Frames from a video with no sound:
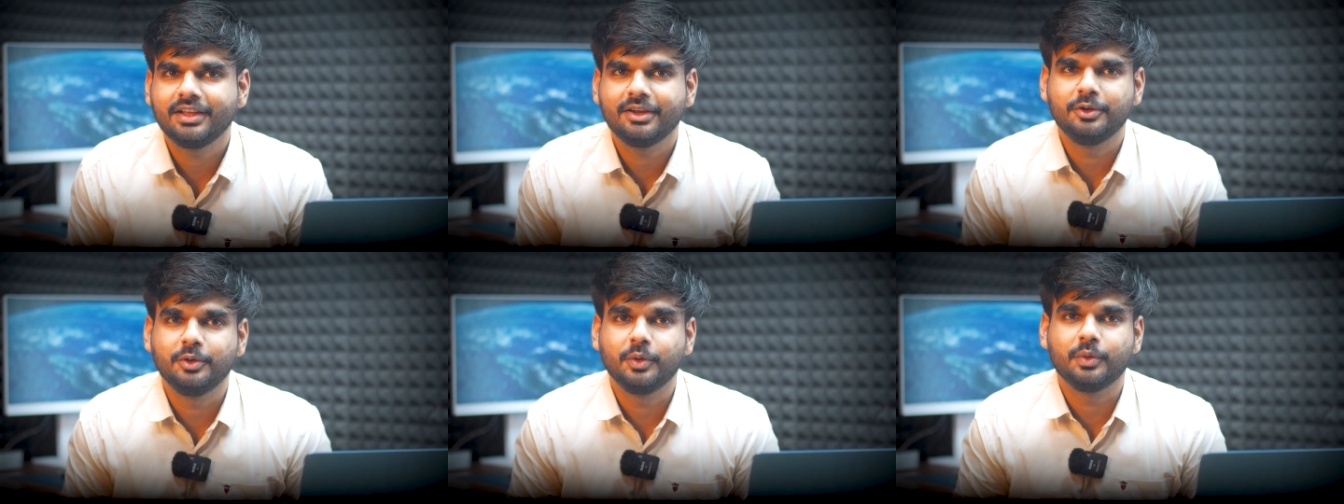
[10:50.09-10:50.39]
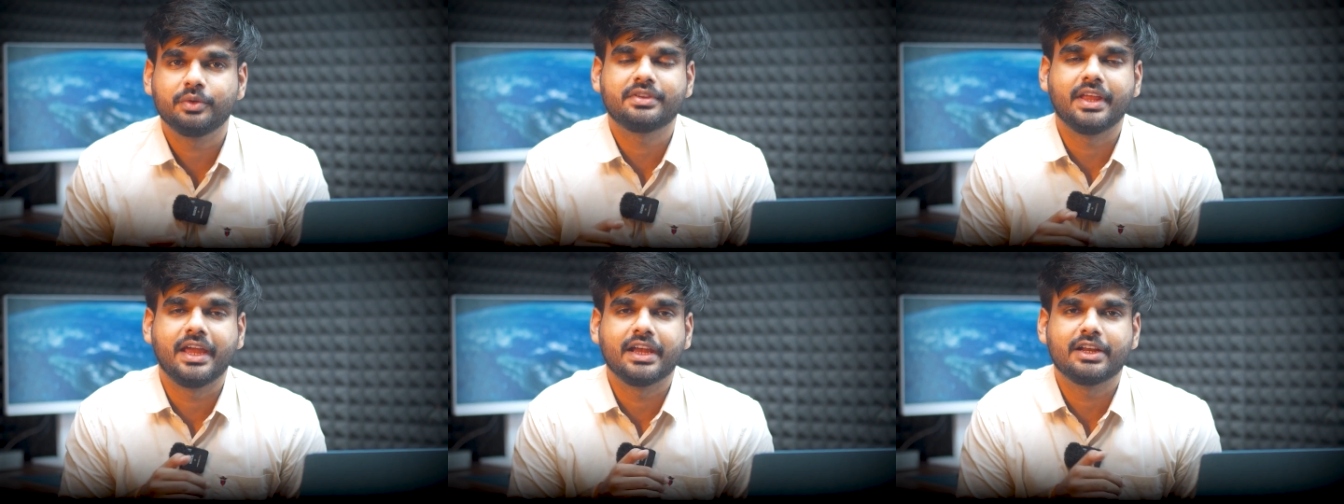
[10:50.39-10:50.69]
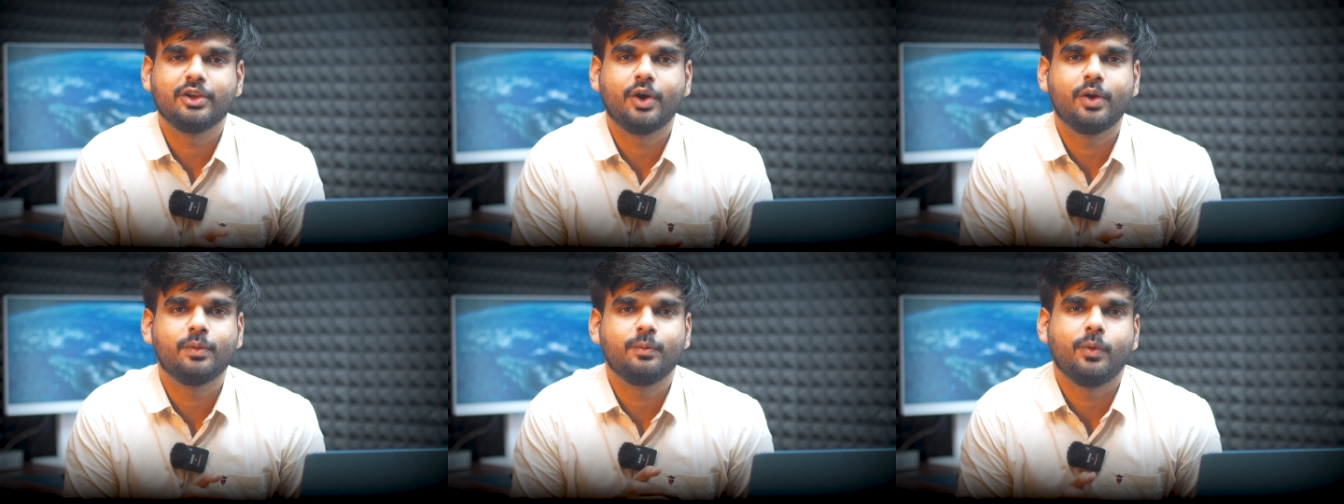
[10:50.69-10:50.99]
no
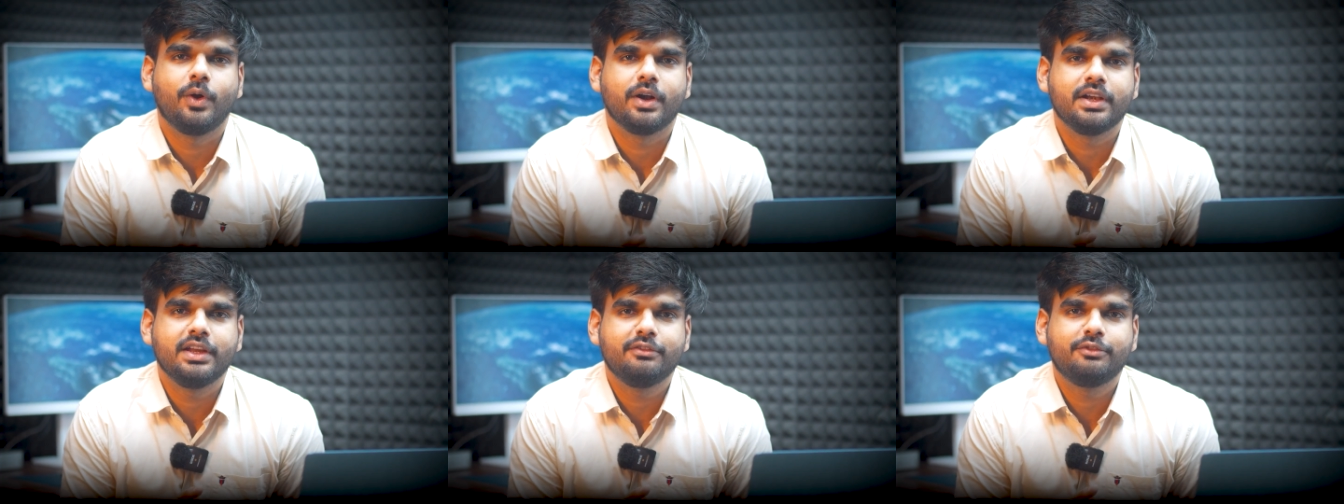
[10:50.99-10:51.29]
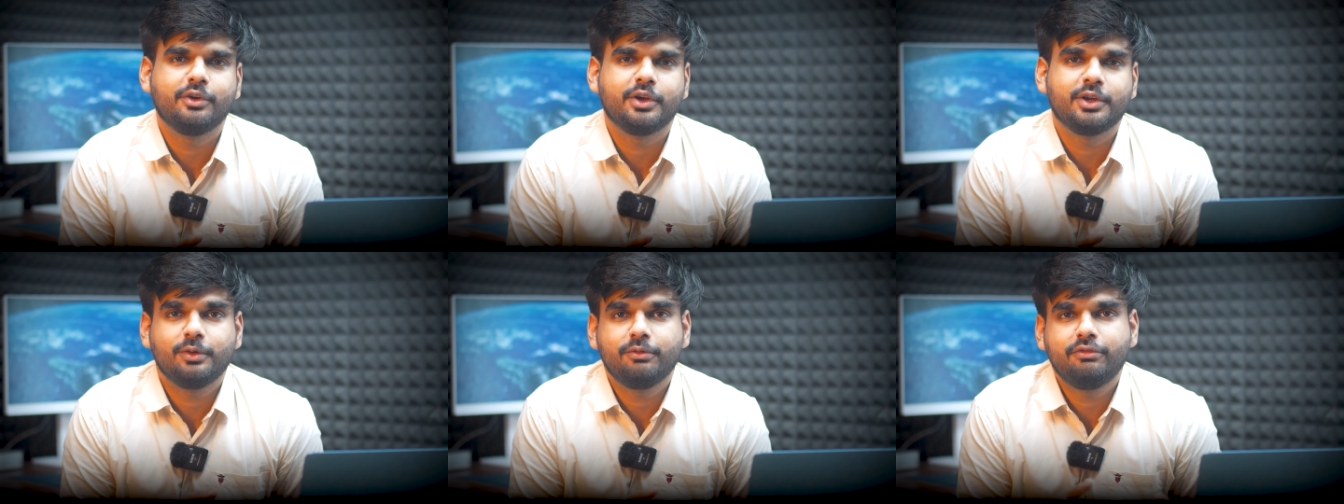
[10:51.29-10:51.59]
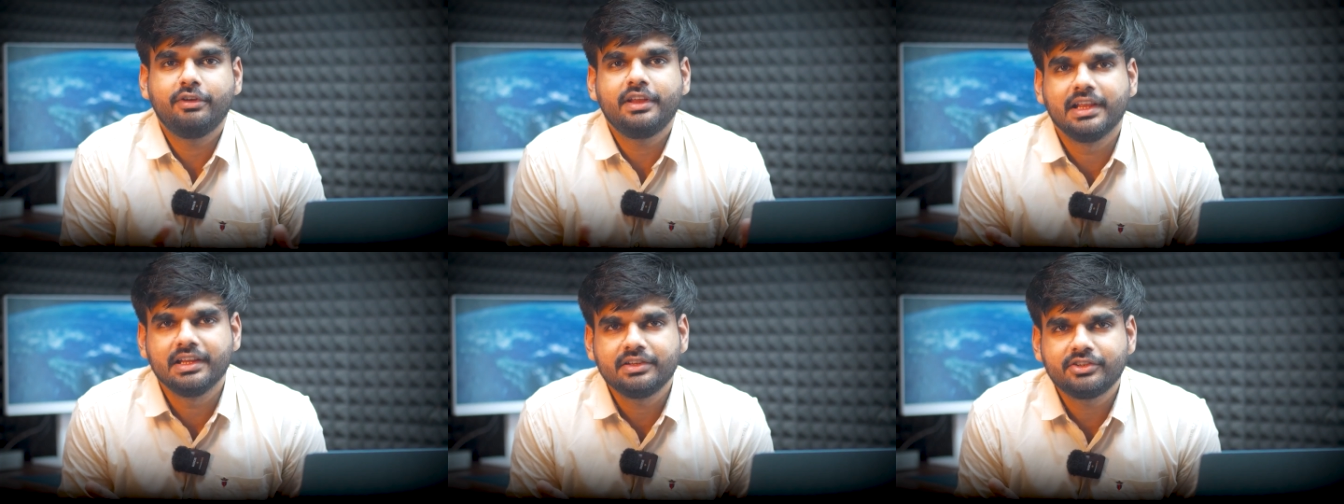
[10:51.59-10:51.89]
cyclone warning for your
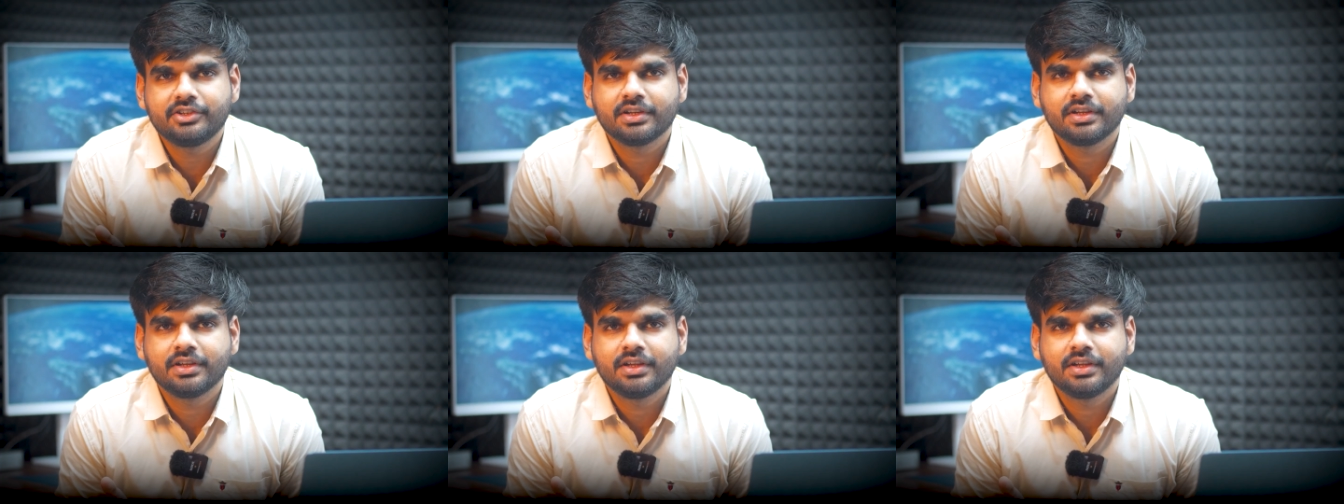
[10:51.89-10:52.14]
village,